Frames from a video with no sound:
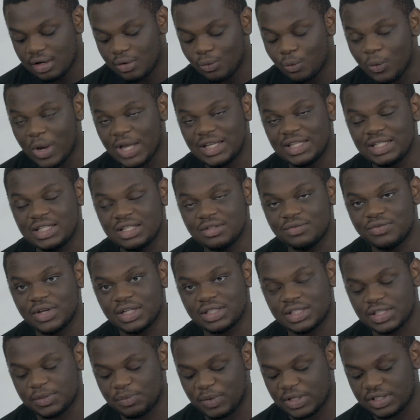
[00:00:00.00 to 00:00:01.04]
where the
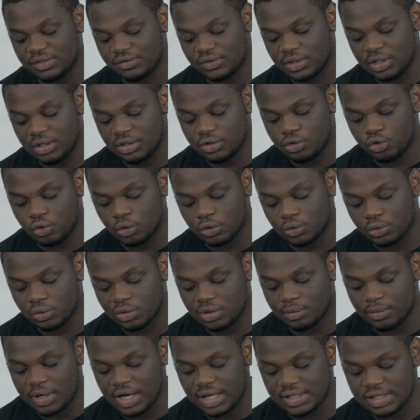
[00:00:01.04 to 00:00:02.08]
defect is specifically drawn to
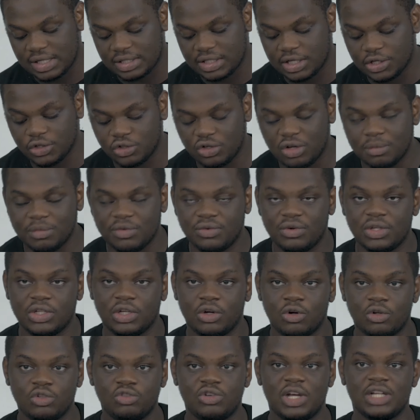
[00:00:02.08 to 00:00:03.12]
the buyer's attention before the
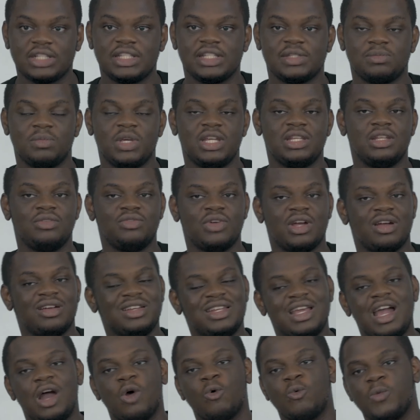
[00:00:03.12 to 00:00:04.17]
contract is made. If you're
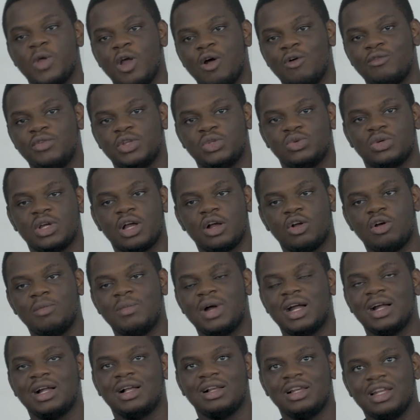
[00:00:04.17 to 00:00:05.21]
already aware of it, you can
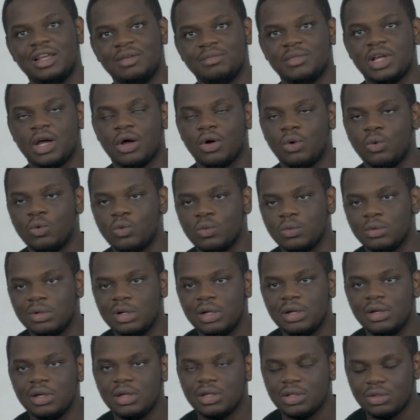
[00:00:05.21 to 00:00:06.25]
come and claim that, oh,
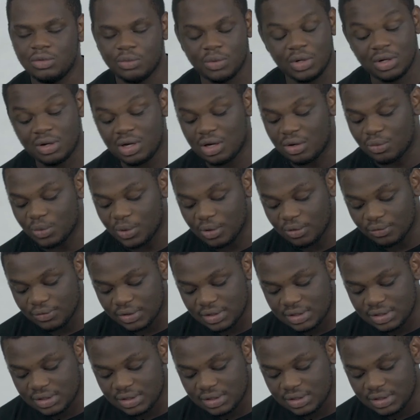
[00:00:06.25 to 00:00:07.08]
you were not aware of